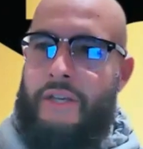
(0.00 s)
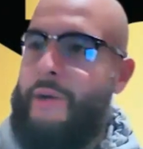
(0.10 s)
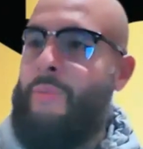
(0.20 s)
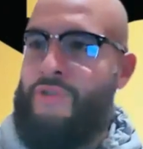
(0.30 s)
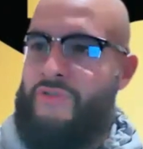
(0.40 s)

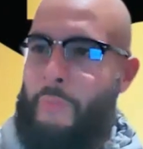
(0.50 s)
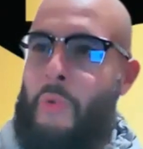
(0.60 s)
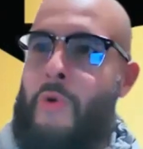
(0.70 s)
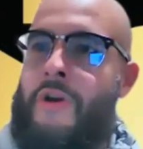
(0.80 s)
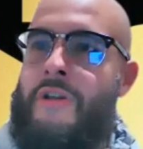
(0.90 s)
up or
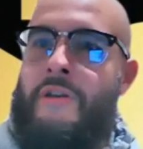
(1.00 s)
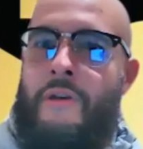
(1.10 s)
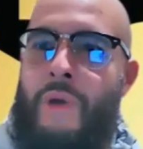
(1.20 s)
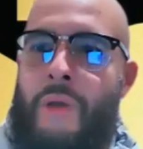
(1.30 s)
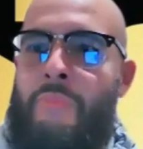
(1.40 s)
supported
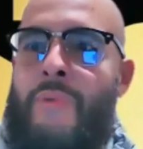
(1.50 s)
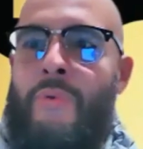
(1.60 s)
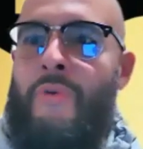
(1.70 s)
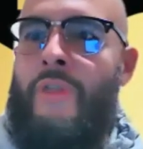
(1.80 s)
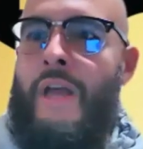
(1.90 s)
by
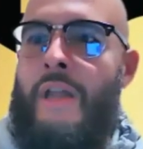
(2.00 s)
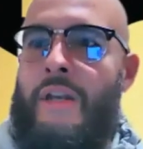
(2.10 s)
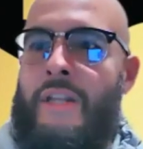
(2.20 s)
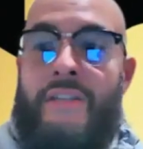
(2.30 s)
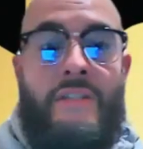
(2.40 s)
people that
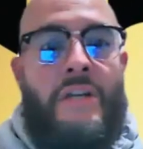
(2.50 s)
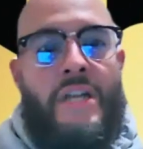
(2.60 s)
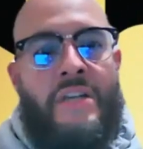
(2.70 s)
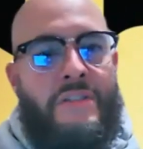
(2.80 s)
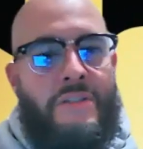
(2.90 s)
get their
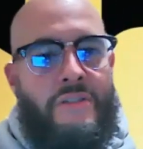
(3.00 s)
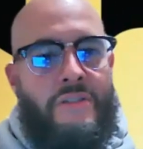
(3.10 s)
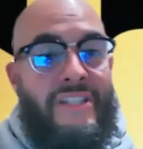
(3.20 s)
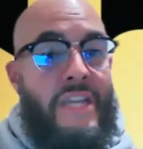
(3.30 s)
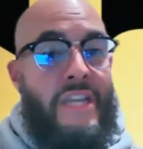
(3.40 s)
essence
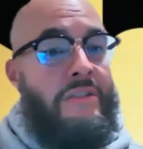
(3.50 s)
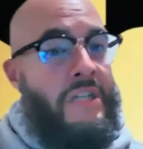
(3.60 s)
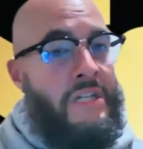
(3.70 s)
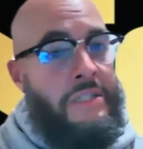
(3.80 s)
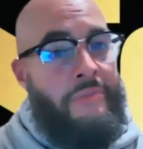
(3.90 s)
and take the
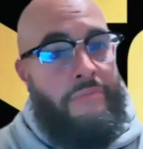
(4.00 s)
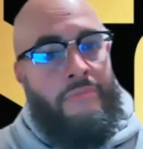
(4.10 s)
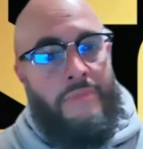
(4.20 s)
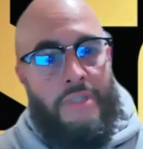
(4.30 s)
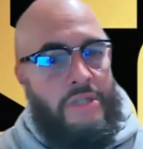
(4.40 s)
time
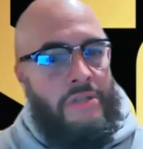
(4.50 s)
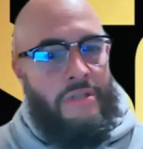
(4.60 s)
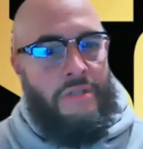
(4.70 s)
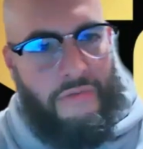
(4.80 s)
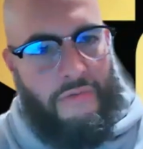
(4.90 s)
to
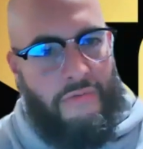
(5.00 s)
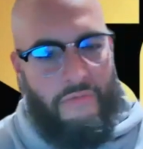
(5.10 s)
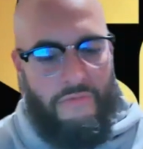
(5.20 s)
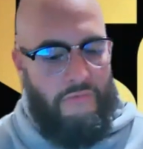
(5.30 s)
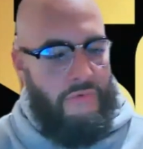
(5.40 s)
hear
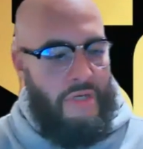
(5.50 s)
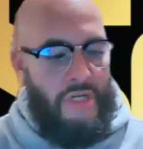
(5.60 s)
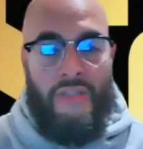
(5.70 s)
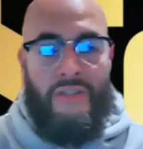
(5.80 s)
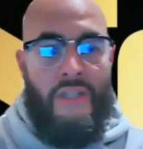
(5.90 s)
what
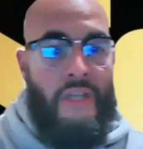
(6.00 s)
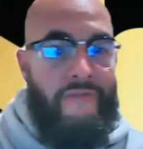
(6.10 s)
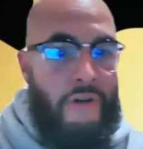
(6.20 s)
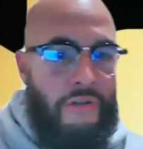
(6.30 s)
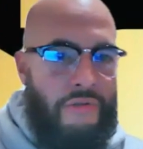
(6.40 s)
it is that
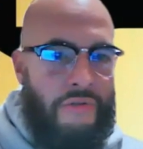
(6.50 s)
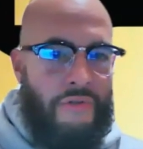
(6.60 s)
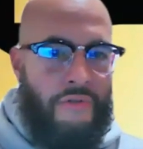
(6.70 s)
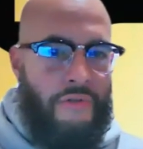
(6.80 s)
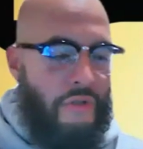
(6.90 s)
they've gone
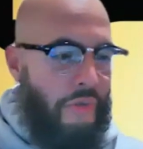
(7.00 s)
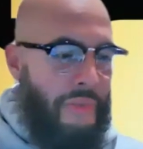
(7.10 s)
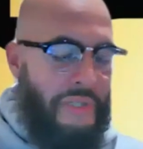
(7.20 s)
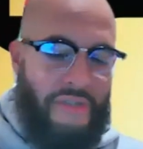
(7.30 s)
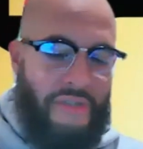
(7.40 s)
through,
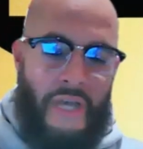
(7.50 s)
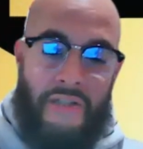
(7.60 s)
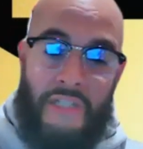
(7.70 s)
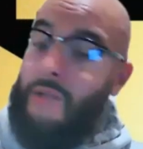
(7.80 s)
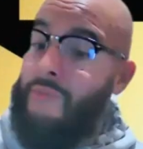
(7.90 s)
because a lot
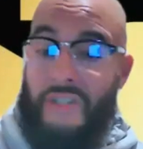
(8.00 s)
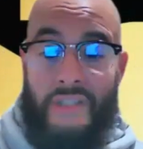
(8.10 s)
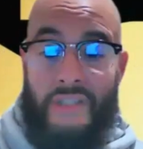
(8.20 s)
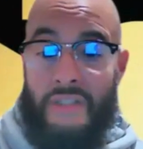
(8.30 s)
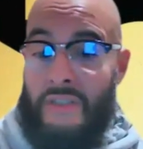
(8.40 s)
of times,
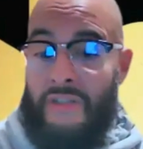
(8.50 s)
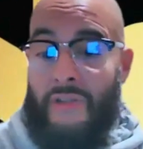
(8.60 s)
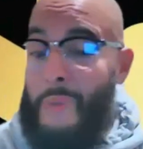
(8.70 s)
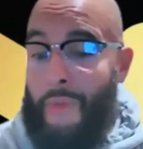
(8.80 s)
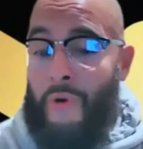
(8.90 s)
and this is a
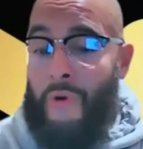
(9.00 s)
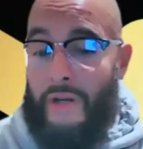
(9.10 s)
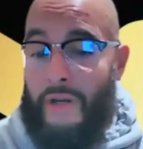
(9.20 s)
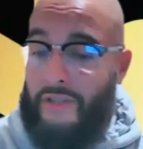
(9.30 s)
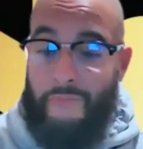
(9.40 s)

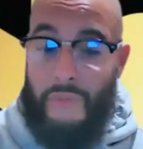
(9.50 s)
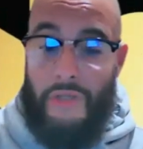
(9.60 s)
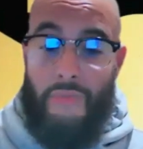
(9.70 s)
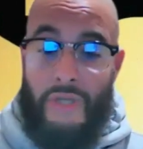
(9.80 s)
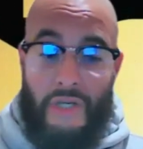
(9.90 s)
byproduct of
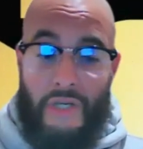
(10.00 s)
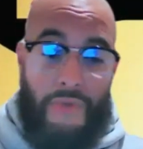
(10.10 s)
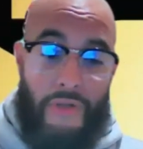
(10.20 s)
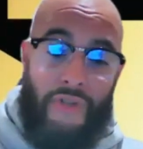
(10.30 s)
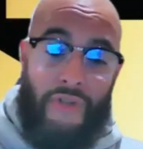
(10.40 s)
me
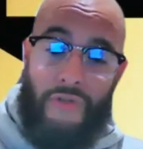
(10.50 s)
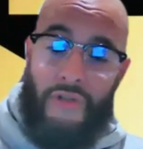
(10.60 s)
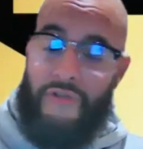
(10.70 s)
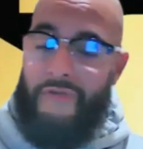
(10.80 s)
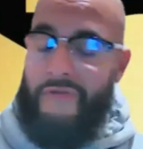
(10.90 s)
becoming a
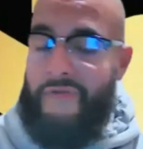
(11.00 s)
restorative